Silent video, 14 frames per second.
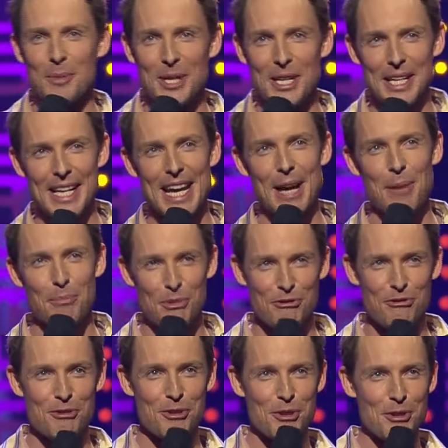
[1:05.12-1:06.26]
minute nap
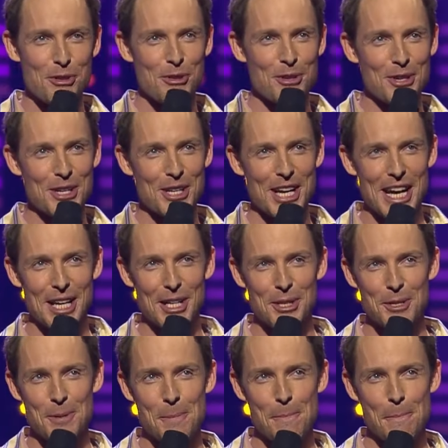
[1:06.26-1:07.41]
before the third act.